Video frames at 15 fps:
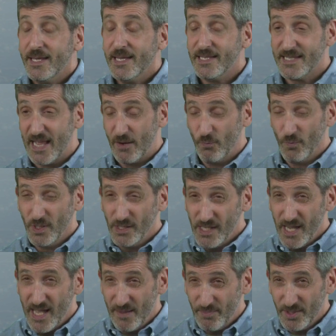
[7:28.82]
Is that
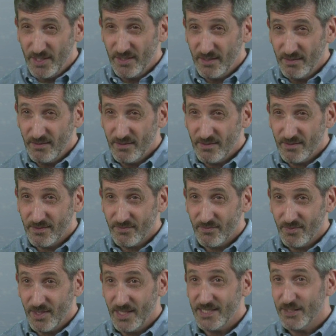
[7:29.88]
really happening?
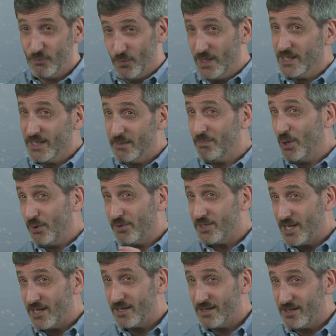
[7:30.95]
Is it really both
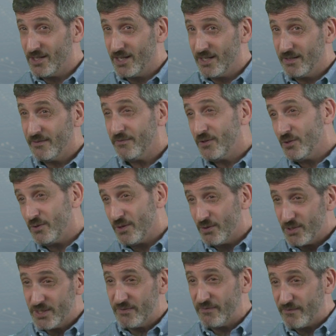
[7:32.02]
dead and alive? You know,
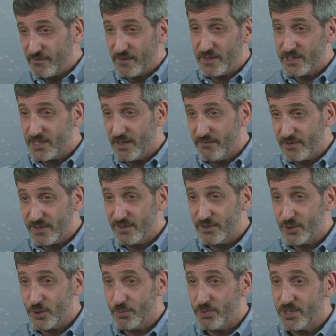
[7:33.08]
there are different philosophical
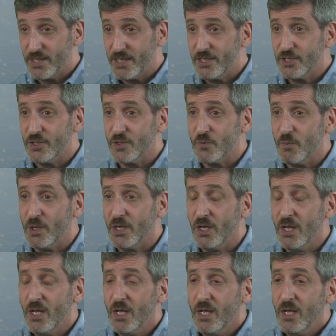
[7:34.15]
interpretations, but
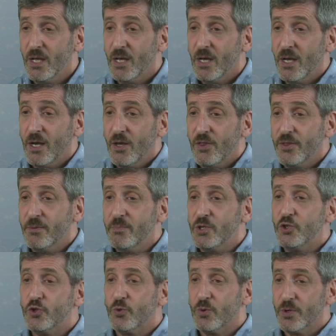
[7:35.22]
the
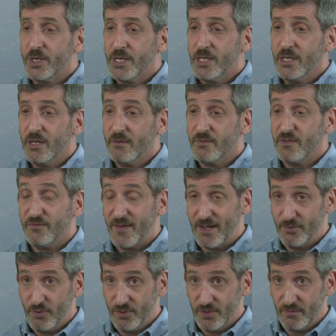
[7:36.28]
majority of the
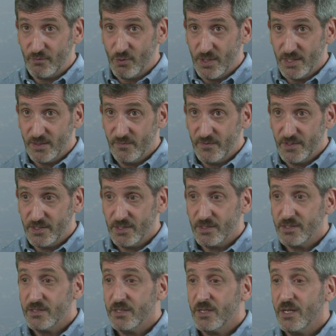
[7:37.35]
founders of quantum
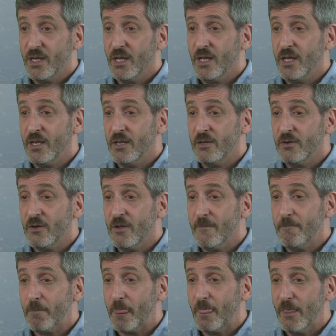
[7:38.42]
physics, and
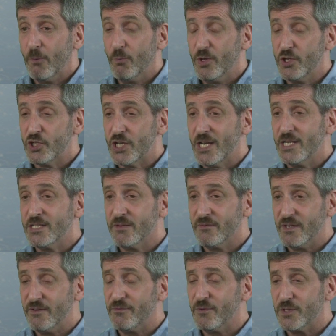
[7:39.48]
with shades of
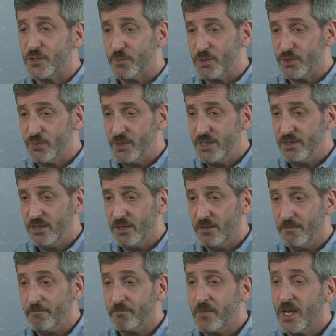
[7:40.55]
difference between
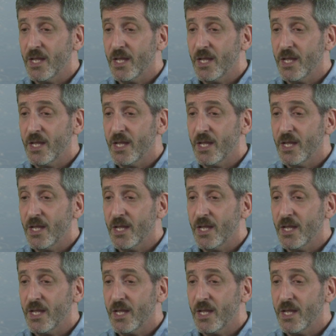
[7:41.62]
them,